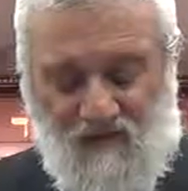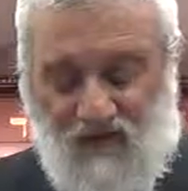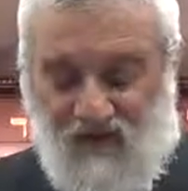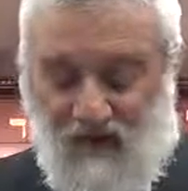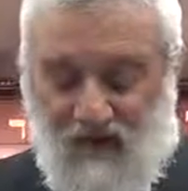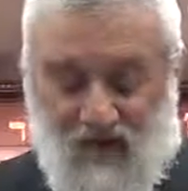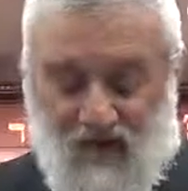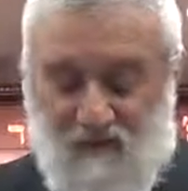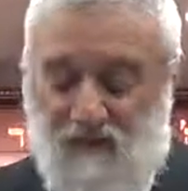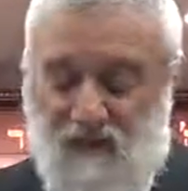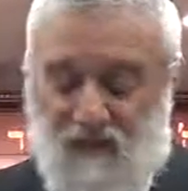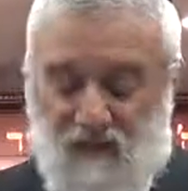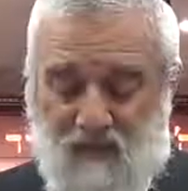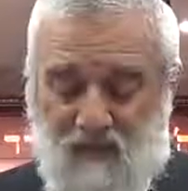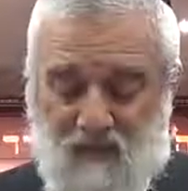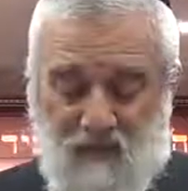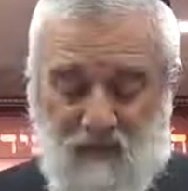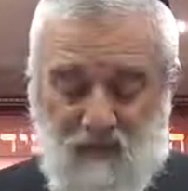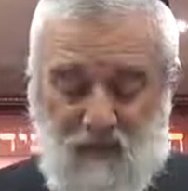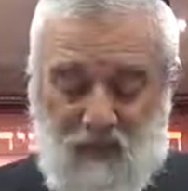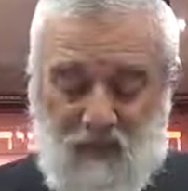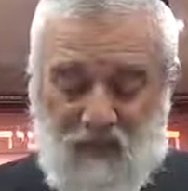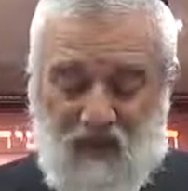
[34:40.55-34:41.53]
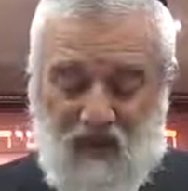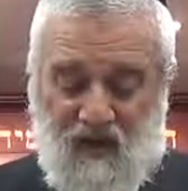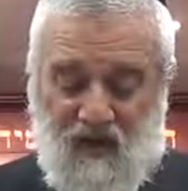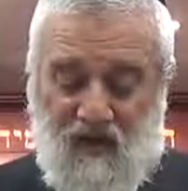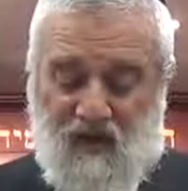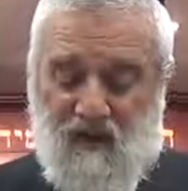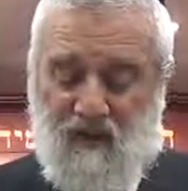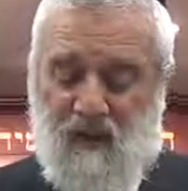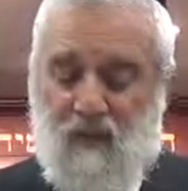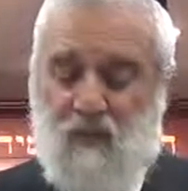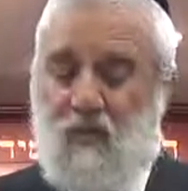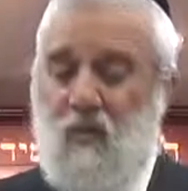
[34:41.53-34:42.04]
V'gam
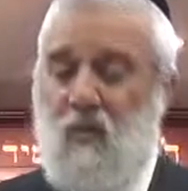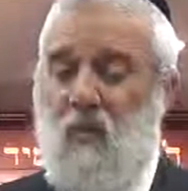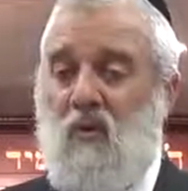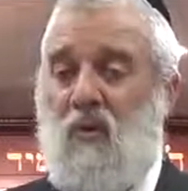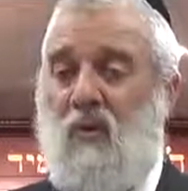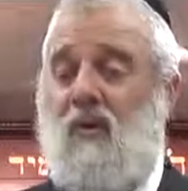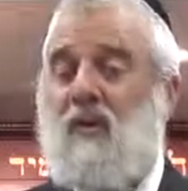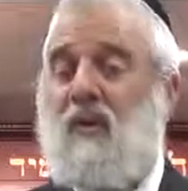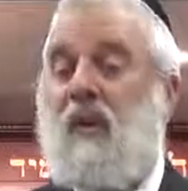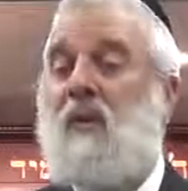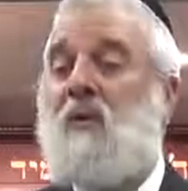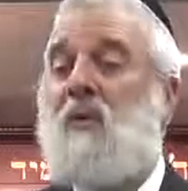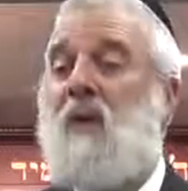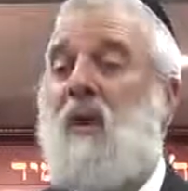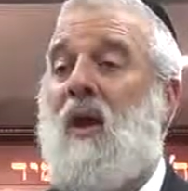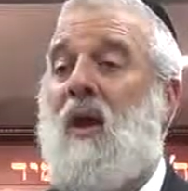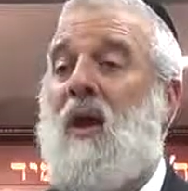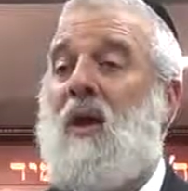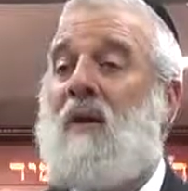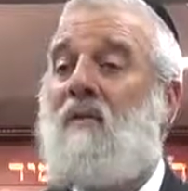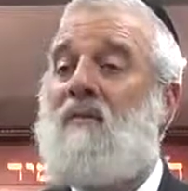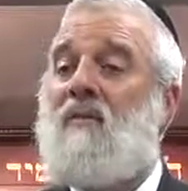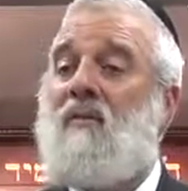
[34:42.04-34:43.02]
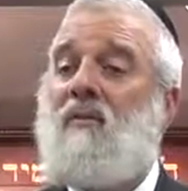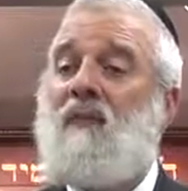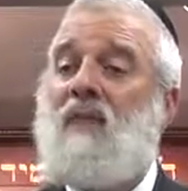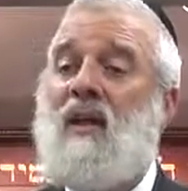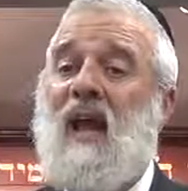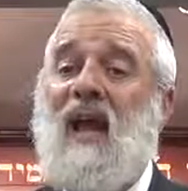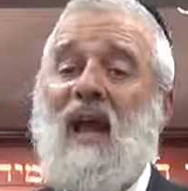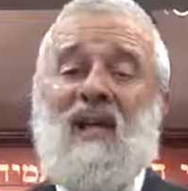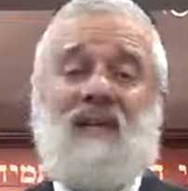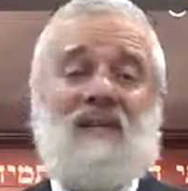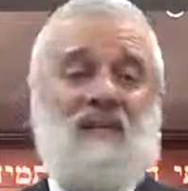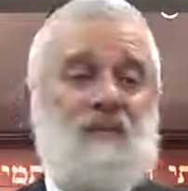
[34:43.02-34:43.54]
bebchinat chibuk, and then you have
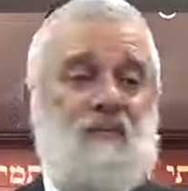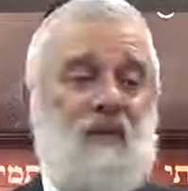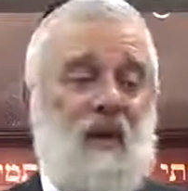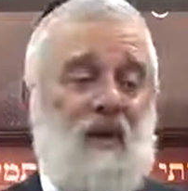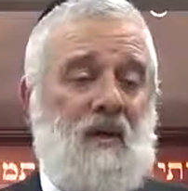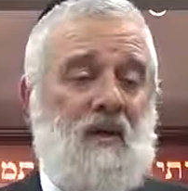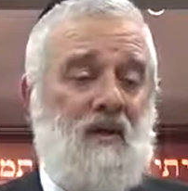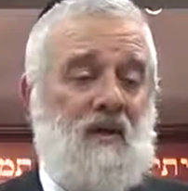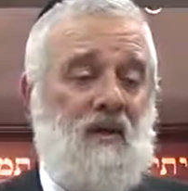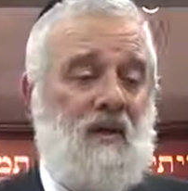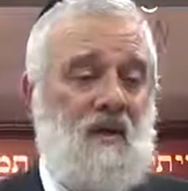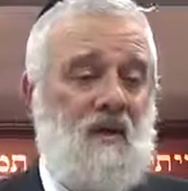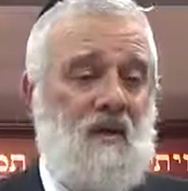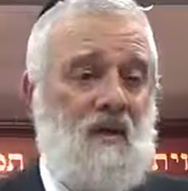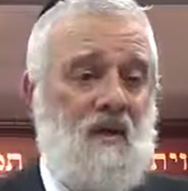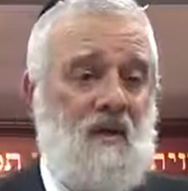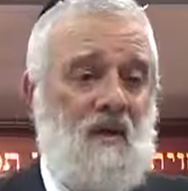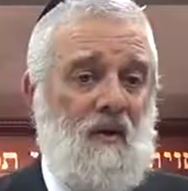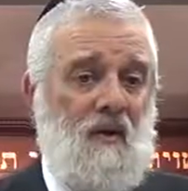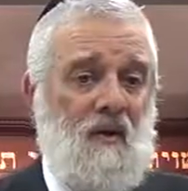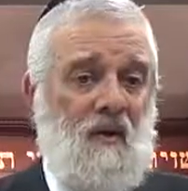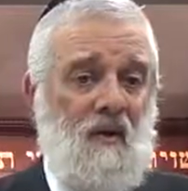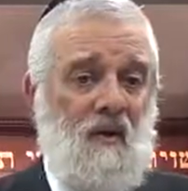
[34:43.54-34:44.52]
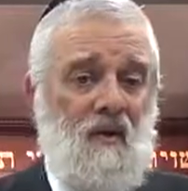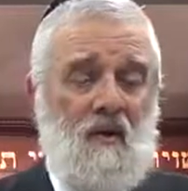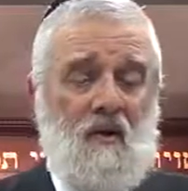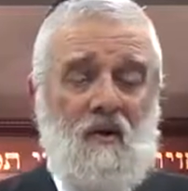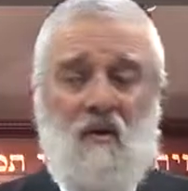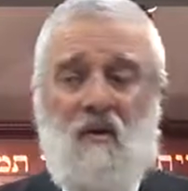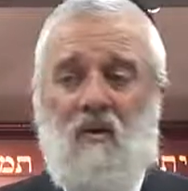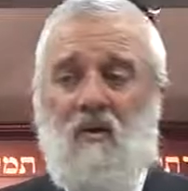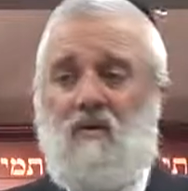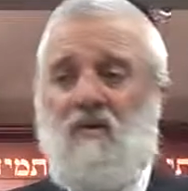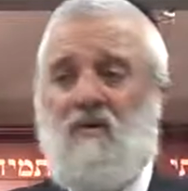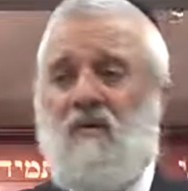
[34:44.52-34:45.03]
the aspect
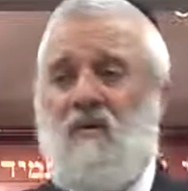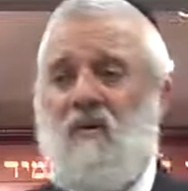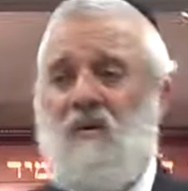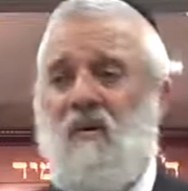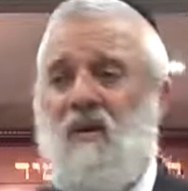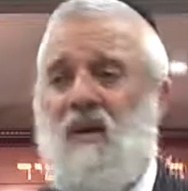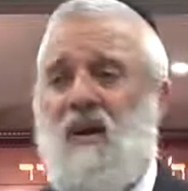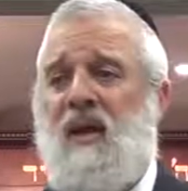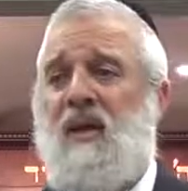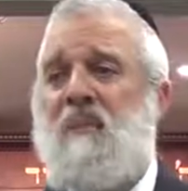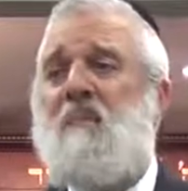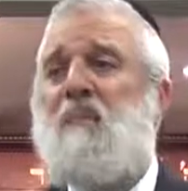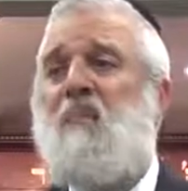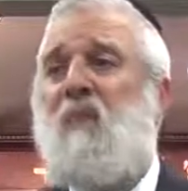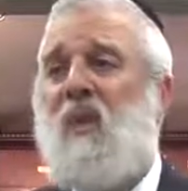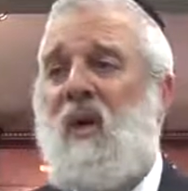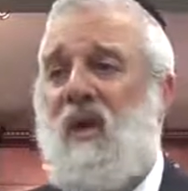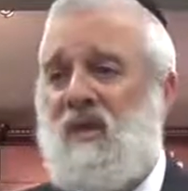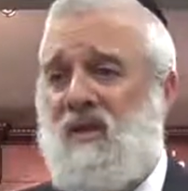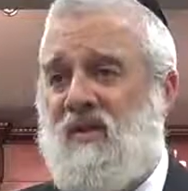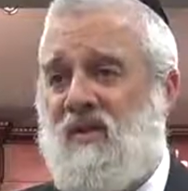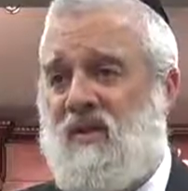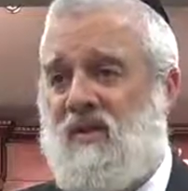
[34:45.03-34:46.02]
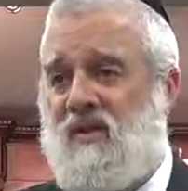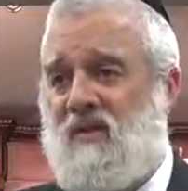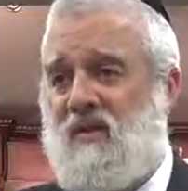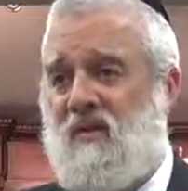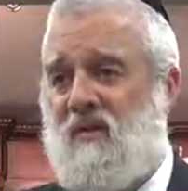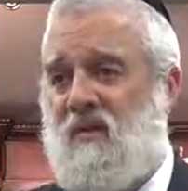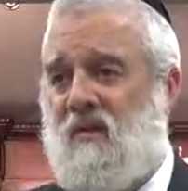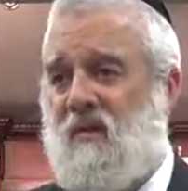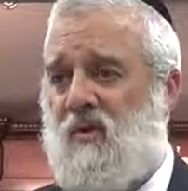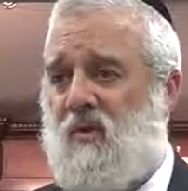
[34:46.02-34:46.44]
of embrace.